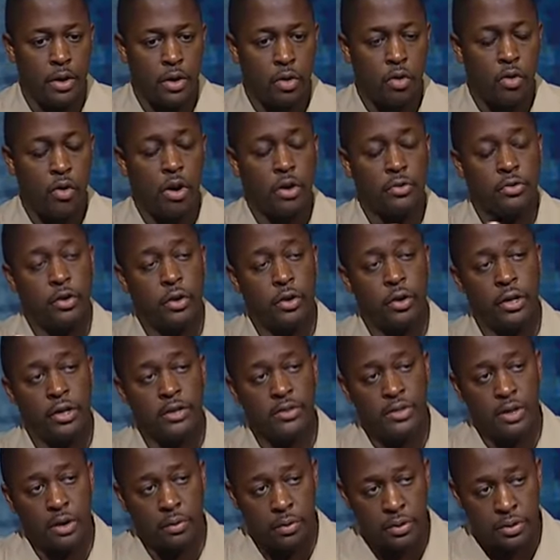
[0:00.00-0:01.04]
cross-cutting
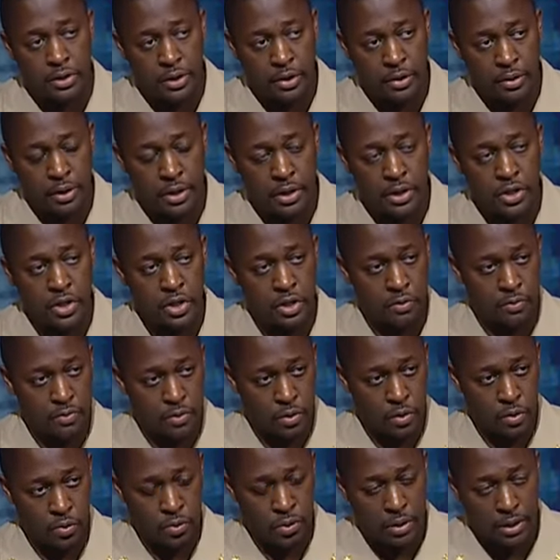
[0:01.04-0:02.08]
secretarial initiatives
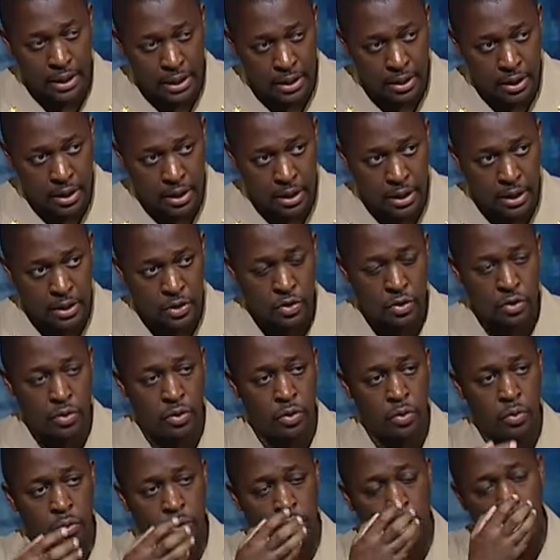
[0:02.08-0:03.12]
to do with data collection, to
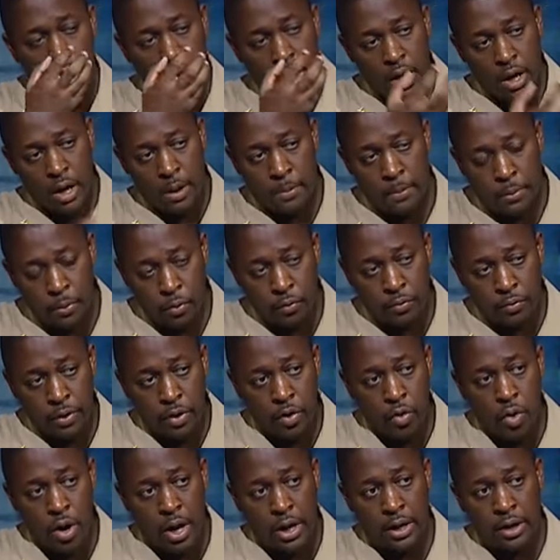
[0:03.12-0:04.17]
do with improving
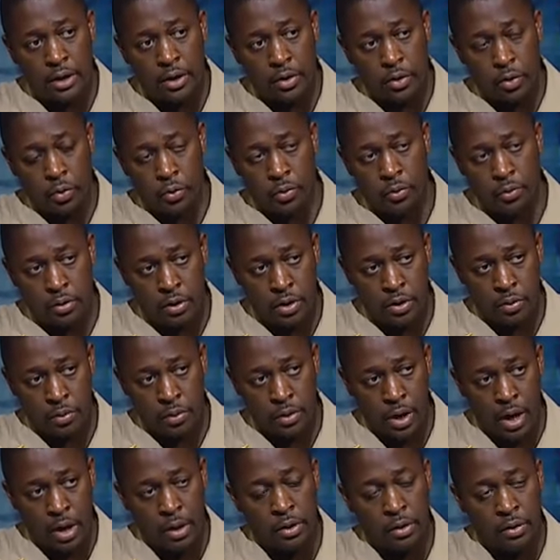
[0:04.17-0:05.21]
quality, to deal with
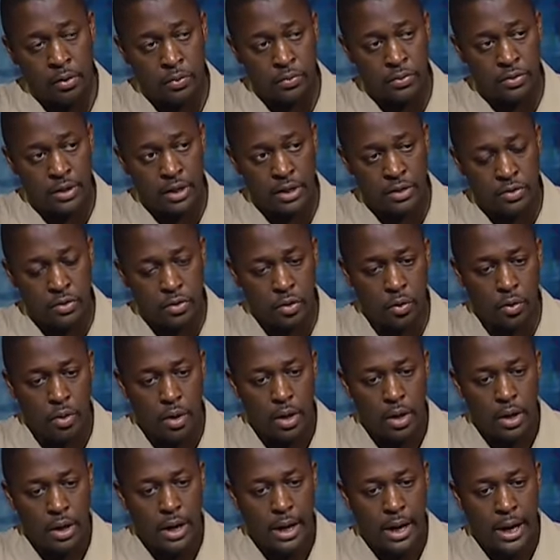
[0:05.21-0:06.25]
all of those things. So
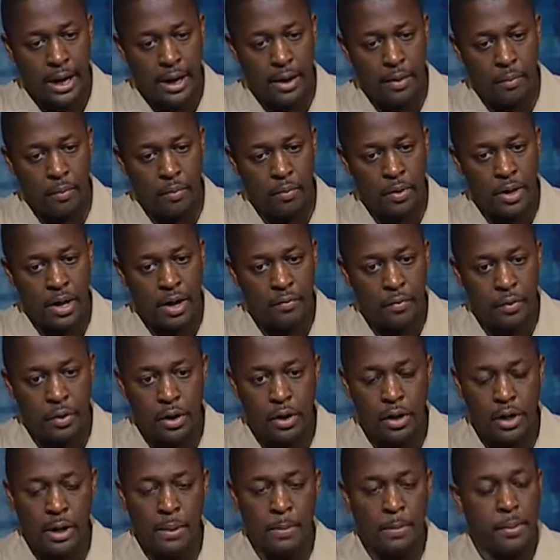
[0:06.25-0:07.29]
we have a
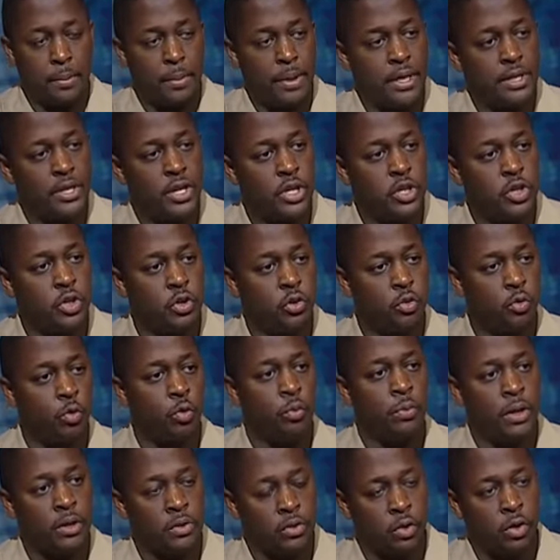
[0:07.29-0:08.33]
little implementation
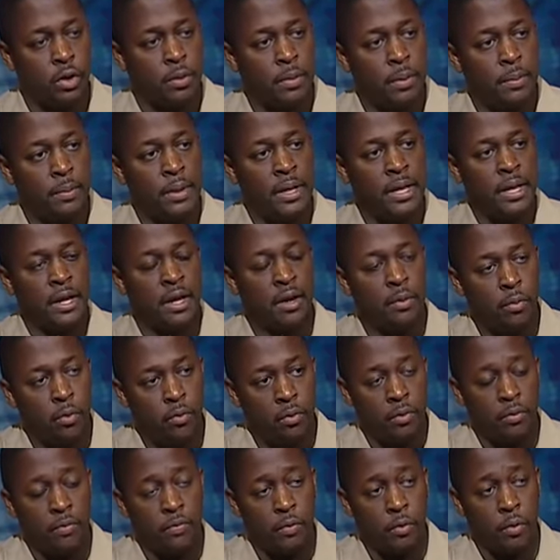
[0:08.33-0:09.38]
group that's going to be meeting and
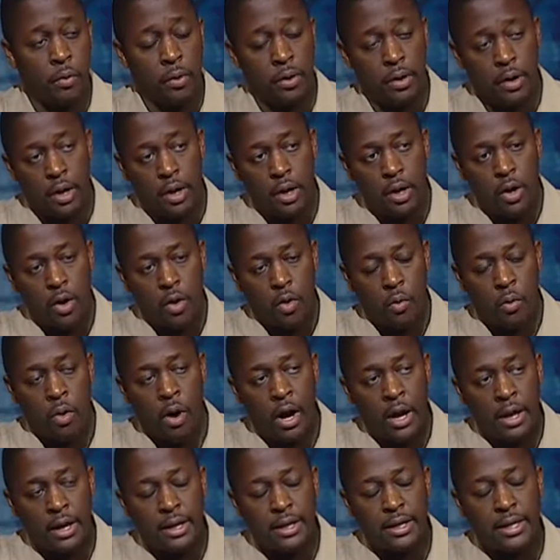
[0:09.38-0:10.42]
moving forward.
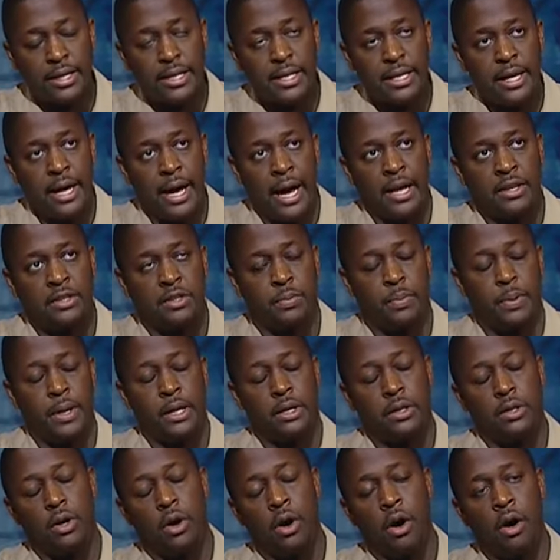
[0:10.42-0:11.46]
One key
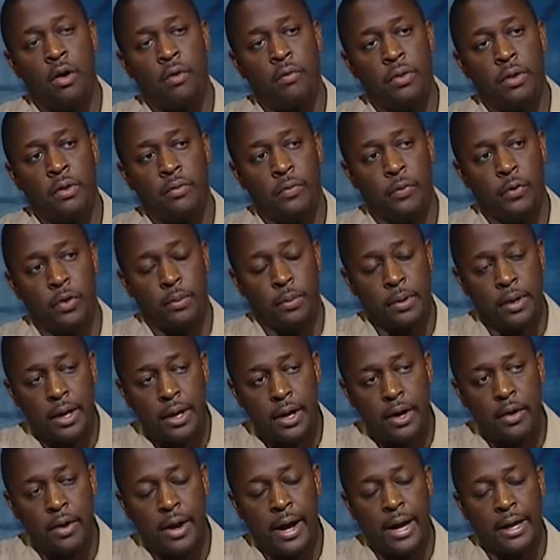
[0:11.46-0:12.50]
aspect of the Affordable
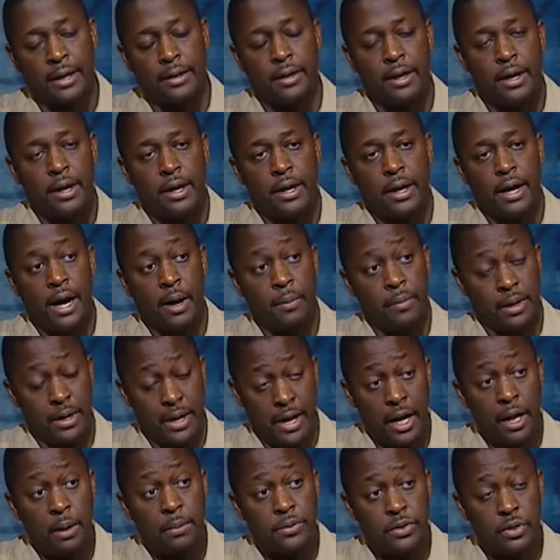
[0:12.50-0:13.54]
Care Act that
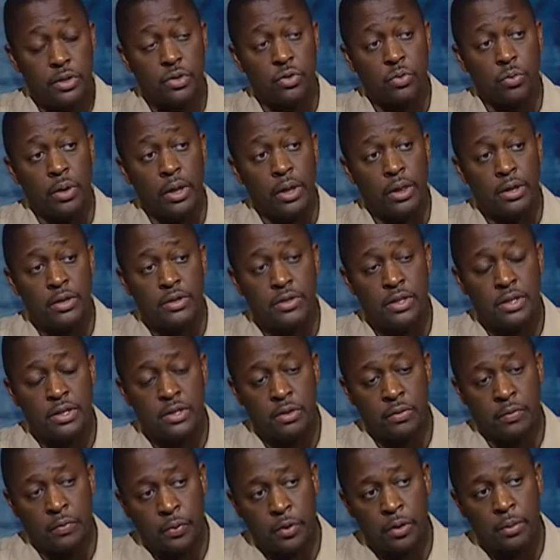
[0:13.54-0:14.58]
helps us with this is
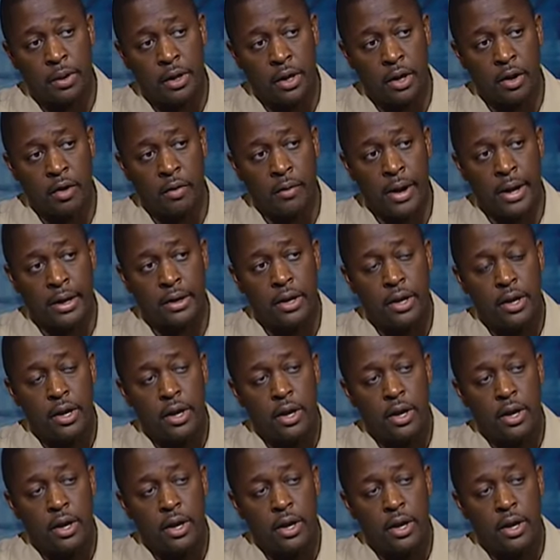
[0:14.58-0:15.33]
the Affordable Care Act